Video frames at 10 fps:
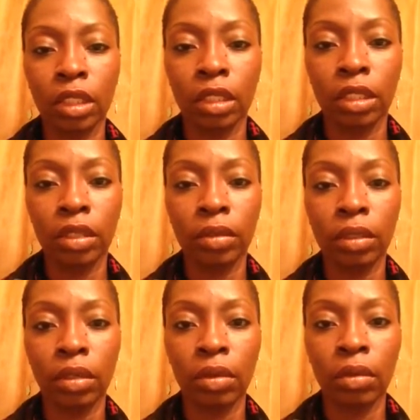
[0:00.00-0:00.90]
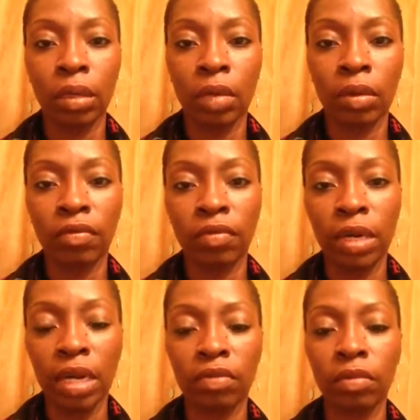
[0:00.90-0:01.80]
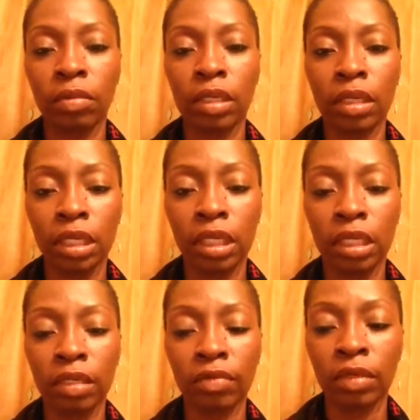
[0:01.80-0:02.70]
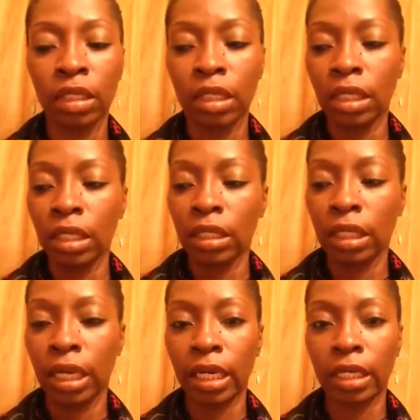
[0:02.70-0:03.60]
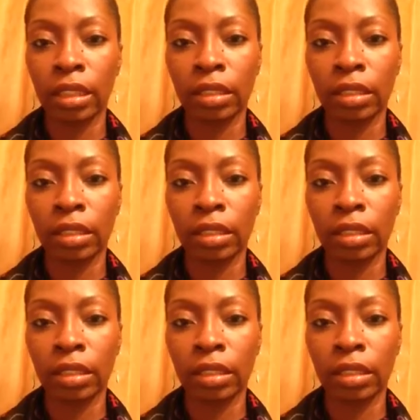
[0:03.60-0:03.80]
a year ago, I would have never believed that I